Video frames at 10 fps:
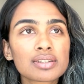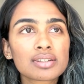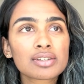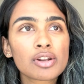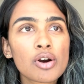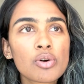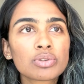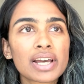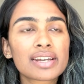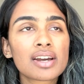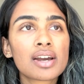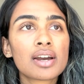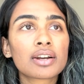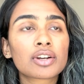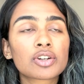like
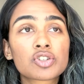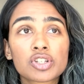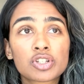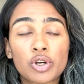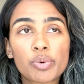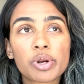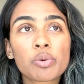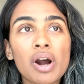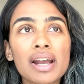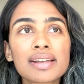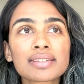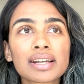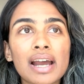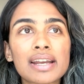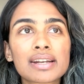just career wise. Like
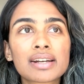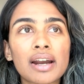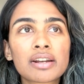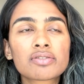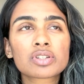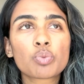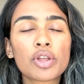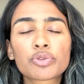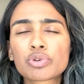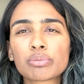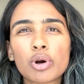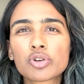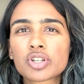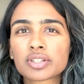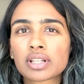I kind of just went through the
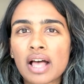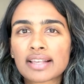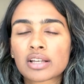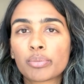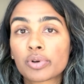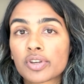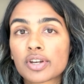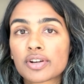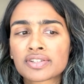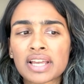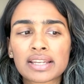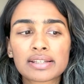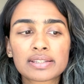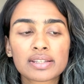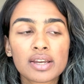motions the last couple of years, and
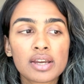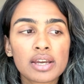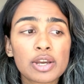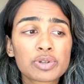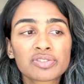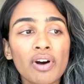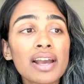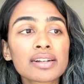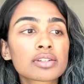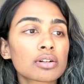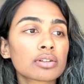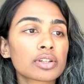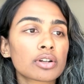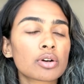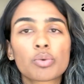it was fine until,
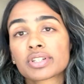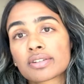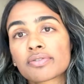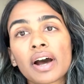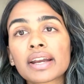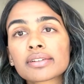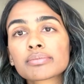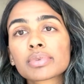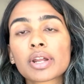it wasn't fine.